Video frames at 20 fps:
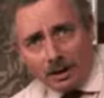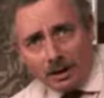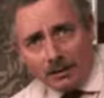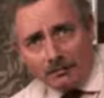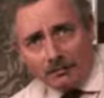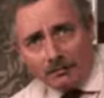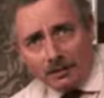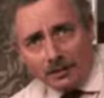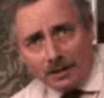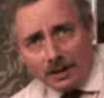
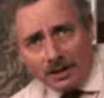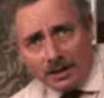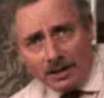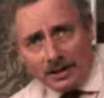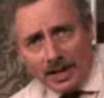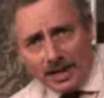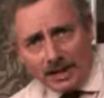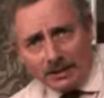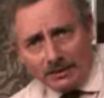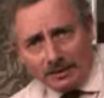after the
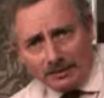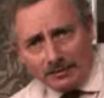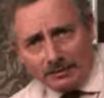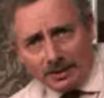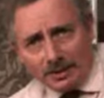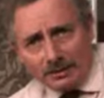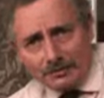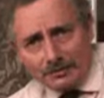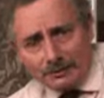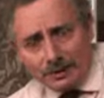early 18th
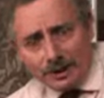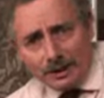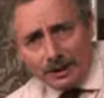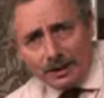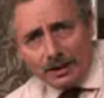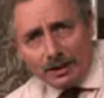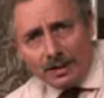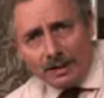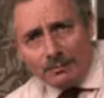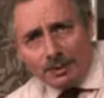century
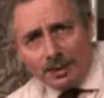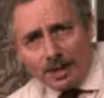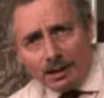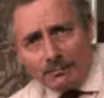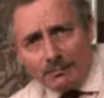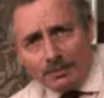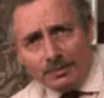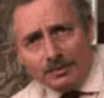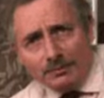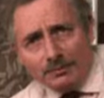it
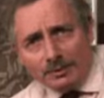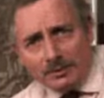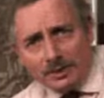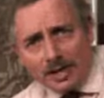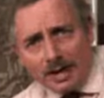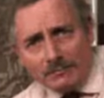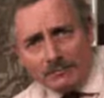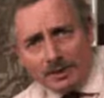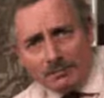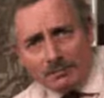became possible to
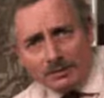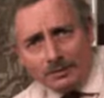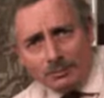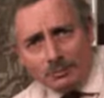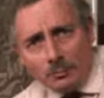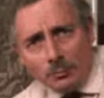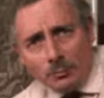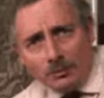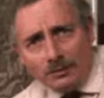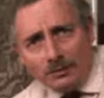have Epsom
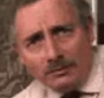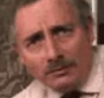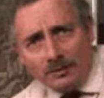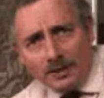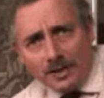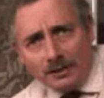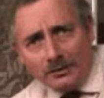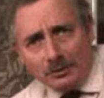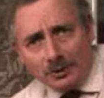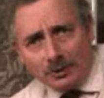waters
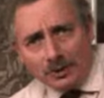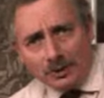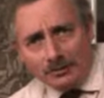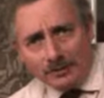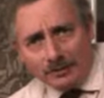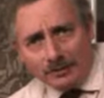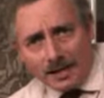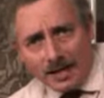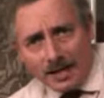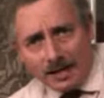laid on in
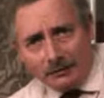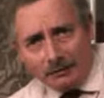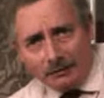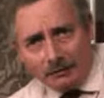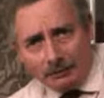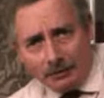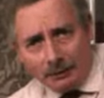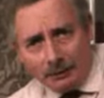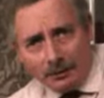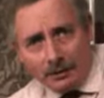the town.
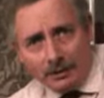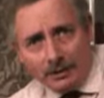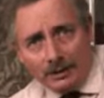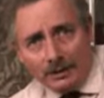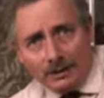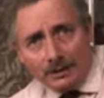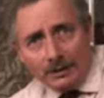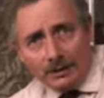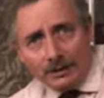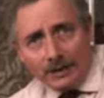
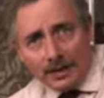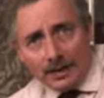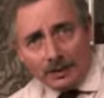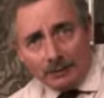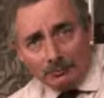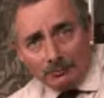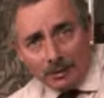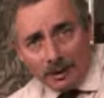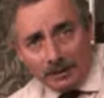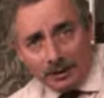
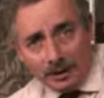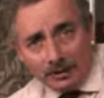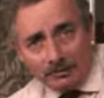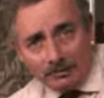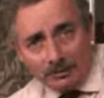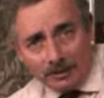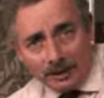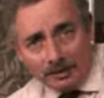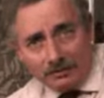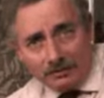Now, in those
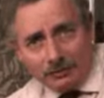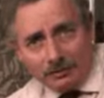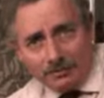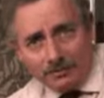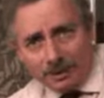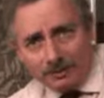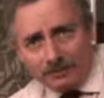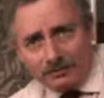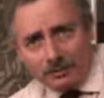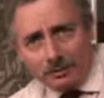days it was
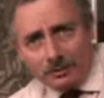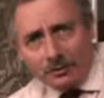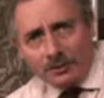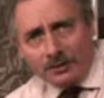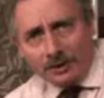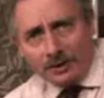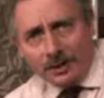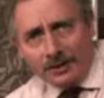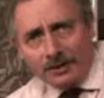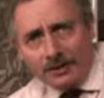much stronger
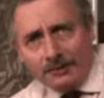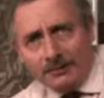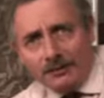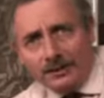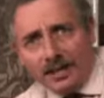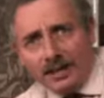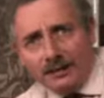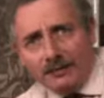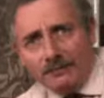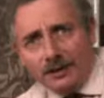than it is
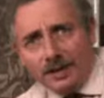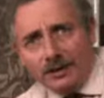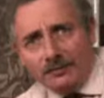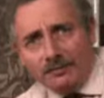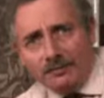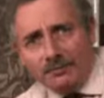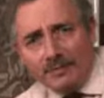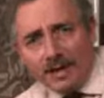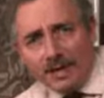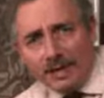now. The veins
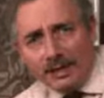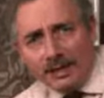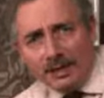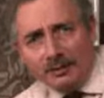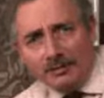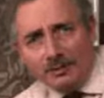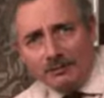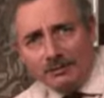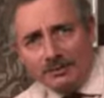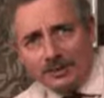of
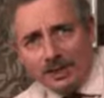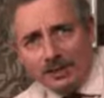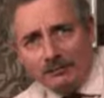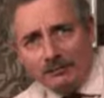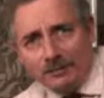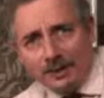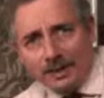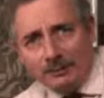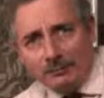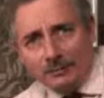magnesium
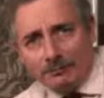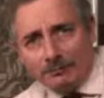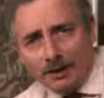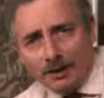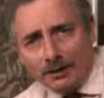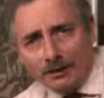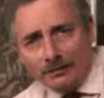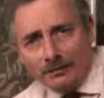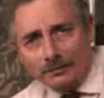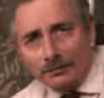sulphate were
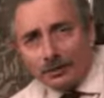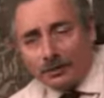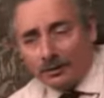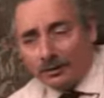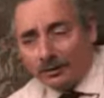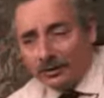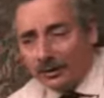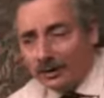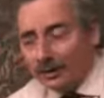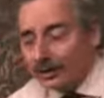running strong,
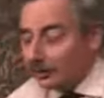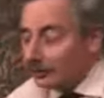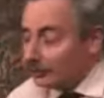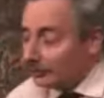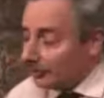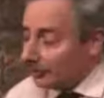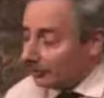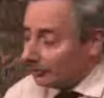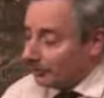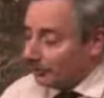
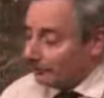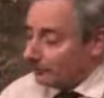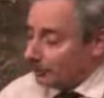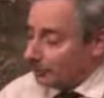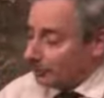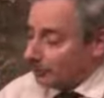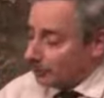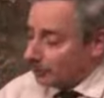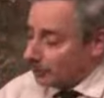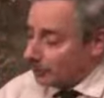so that if
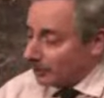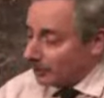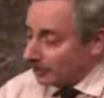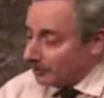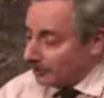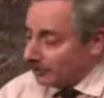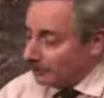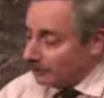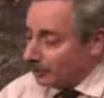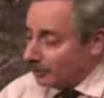you took one of
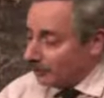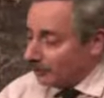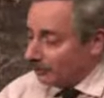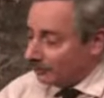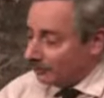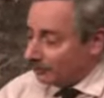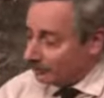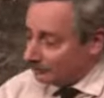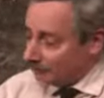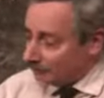these
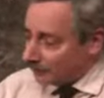pots,